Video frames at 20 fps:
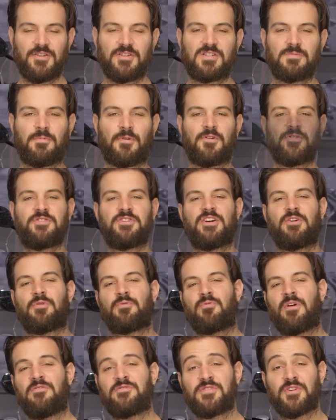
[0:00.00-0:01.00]
Spurgeon here
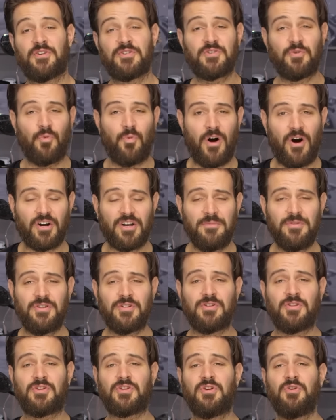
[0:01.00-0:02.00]
with RevZilla to welcome you
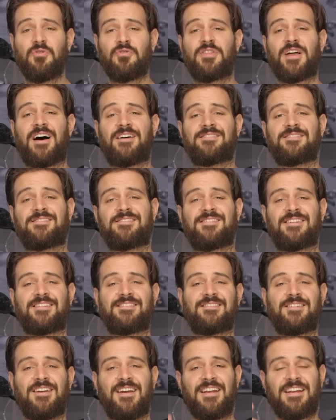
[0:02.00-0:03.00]
to the two thousand
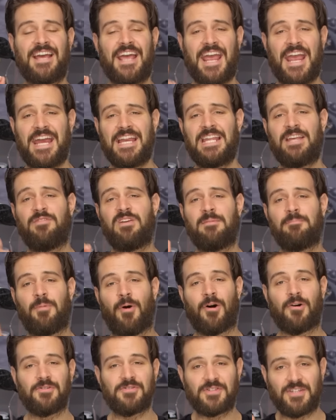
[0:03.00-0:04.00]
sixteen A D V
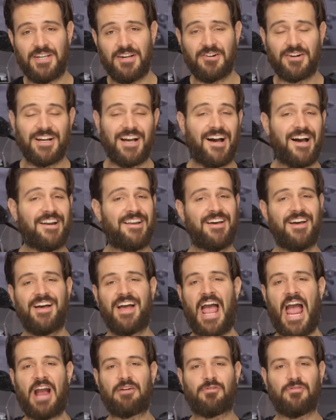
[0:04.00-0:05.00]
Parts Gear Guide
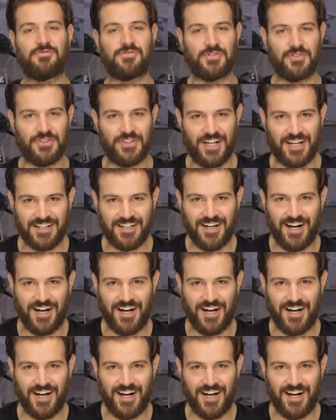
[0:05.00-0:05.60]
at RevZilla dot